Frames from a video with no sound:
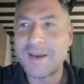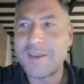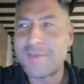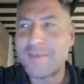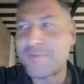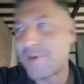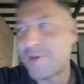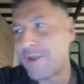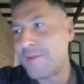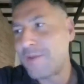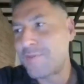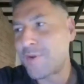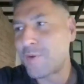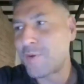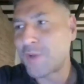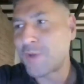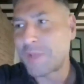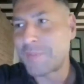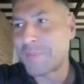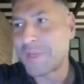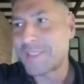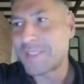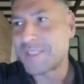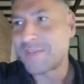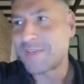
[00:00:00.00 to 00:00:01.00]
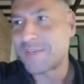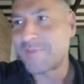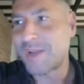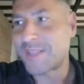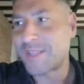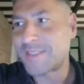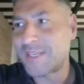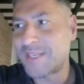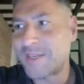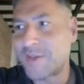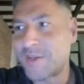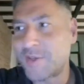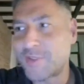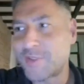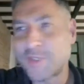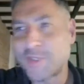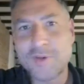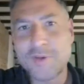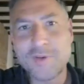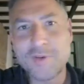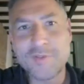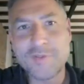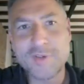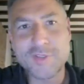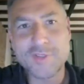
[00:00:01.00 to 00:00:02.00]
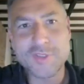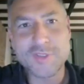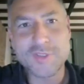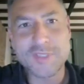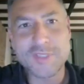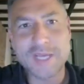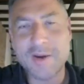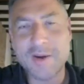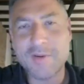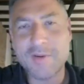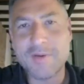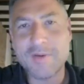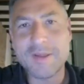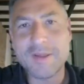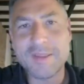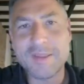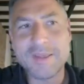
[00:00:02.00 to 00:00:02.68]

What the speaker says: if I look at myself 10 years ago versus now,